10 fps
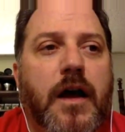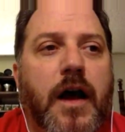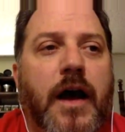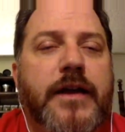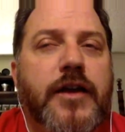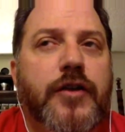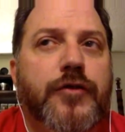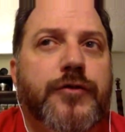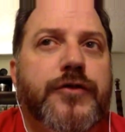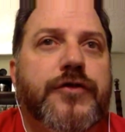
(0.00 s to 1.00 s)
I
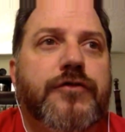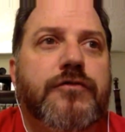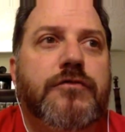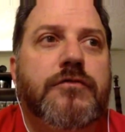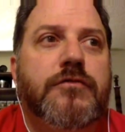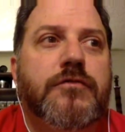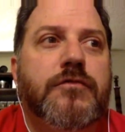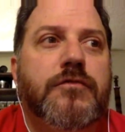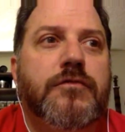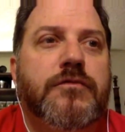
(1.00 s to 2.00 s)
use
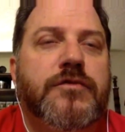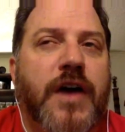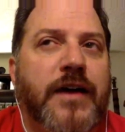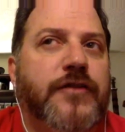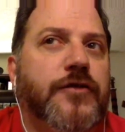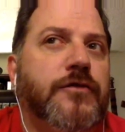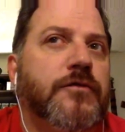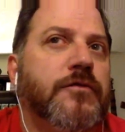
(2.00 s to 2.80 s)
dice